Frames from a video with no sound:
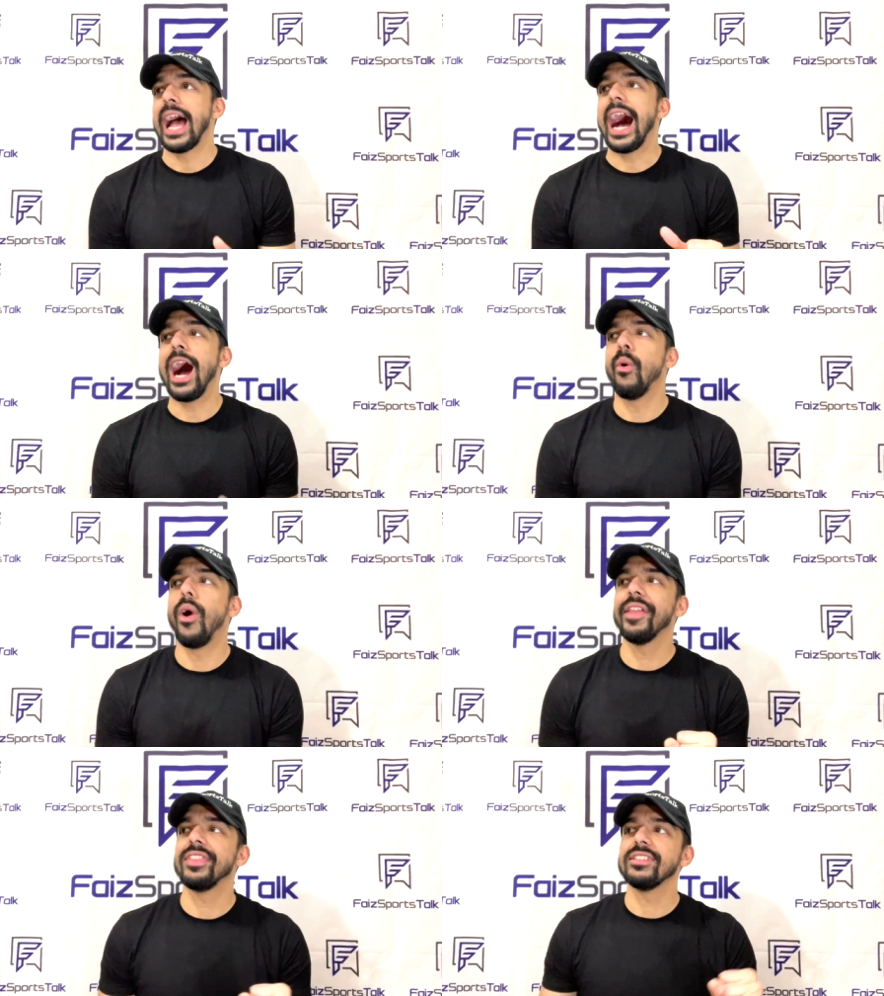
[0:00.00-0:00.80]
I
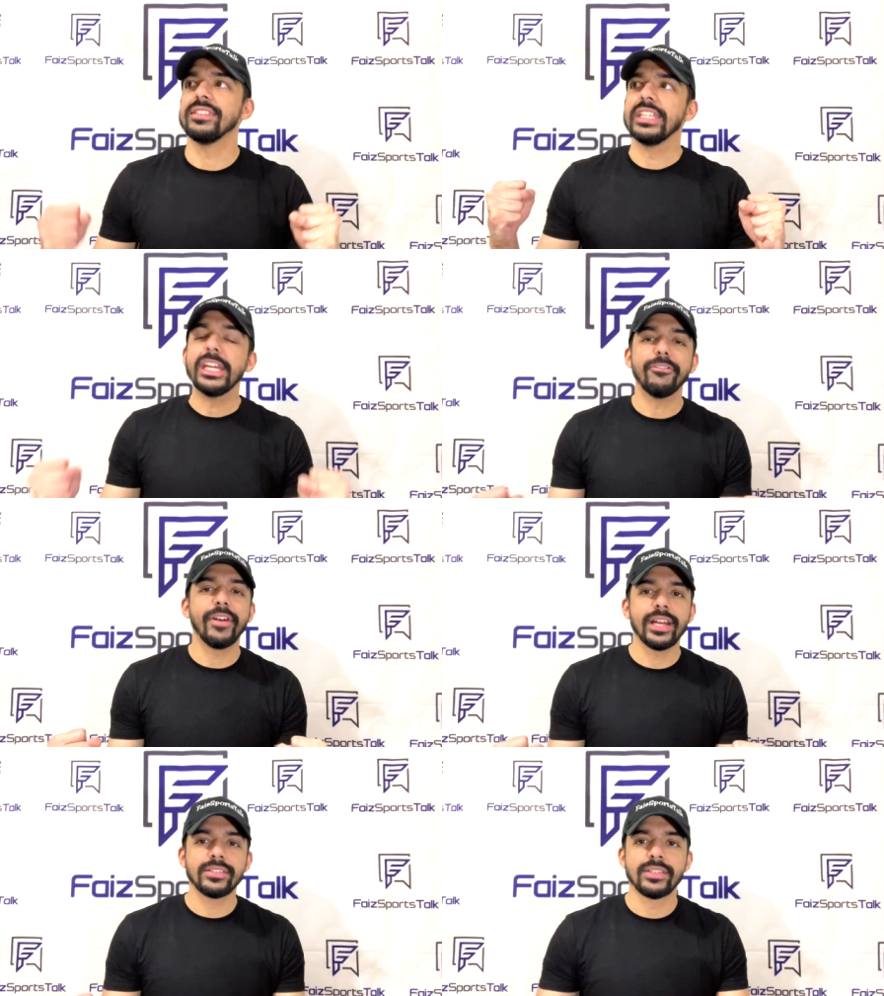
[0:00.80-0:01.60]
want this
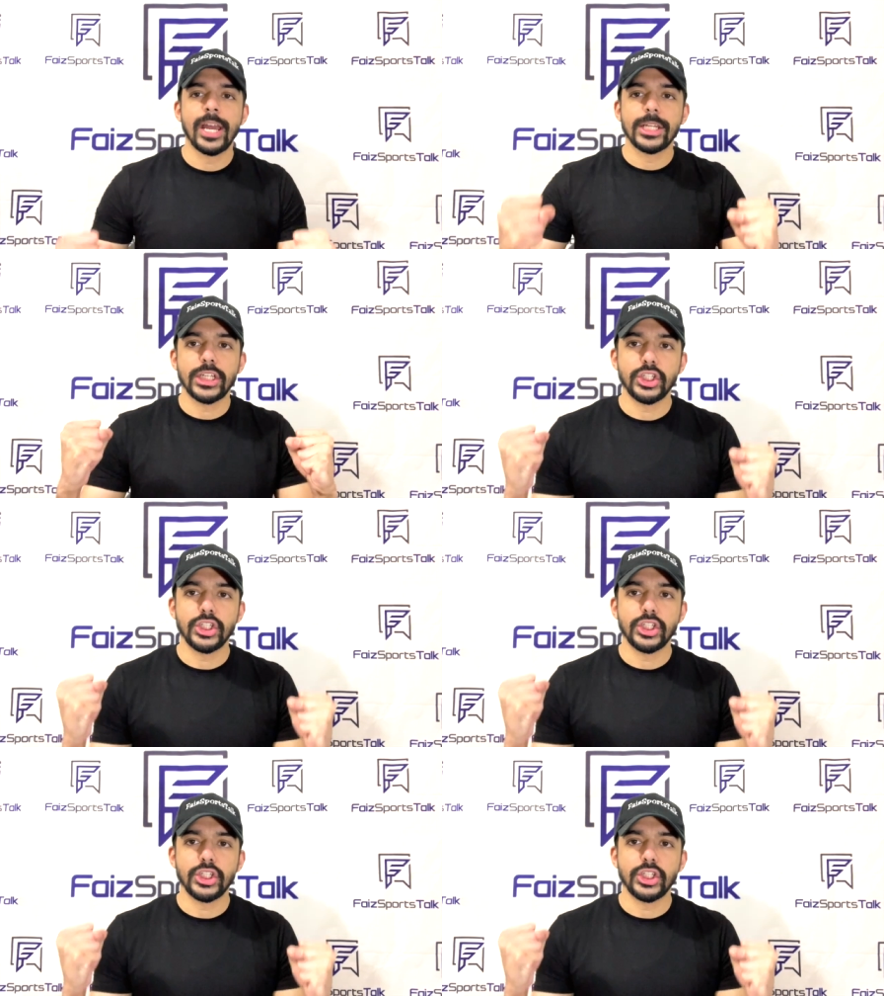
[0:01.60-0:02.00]
defense to